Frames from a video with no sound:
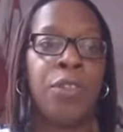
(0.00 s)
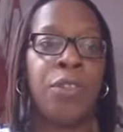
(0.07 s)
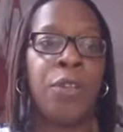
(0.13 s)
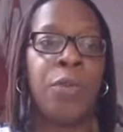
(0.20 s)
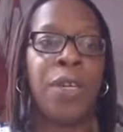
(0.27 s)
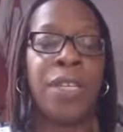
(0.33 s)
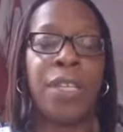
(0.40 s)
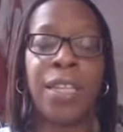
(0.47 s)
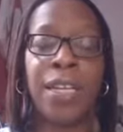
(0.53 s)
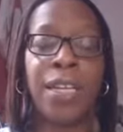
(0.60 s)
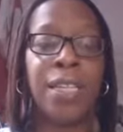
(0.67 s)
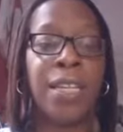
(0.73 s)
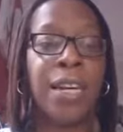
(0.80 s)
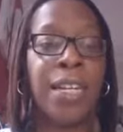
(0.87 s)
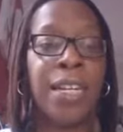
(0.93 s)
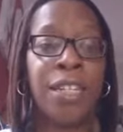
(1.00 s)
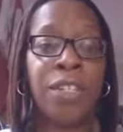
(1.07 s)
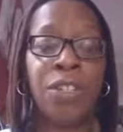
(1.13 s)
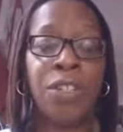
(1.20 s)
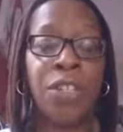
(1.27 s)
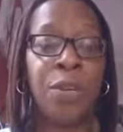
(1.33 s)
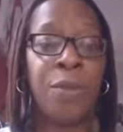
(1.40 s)
doing the things I need
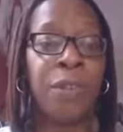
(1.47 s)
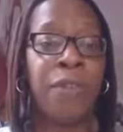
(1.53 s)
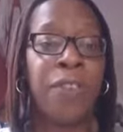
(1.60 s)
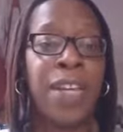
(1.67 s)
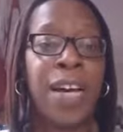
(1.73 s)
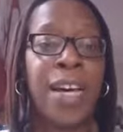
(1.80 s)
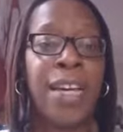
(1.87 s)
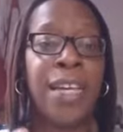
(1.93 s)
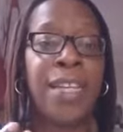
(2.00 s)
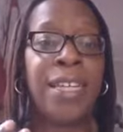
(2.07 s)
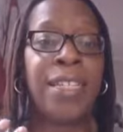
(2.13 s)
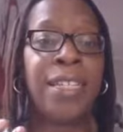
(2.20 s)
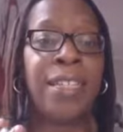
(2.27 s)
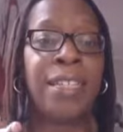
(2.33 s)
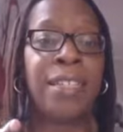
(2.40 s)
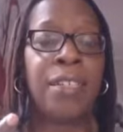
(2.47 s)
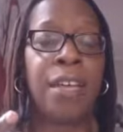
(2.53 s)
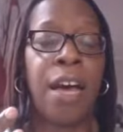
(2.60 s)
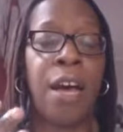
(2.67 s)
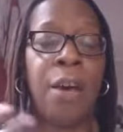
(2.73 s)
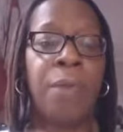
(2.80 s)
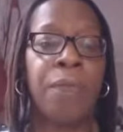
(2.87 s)
to do, whether that is
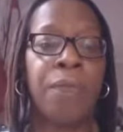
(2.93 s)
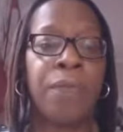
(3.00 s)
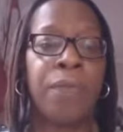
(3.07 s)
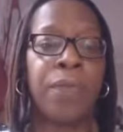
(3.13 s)
um,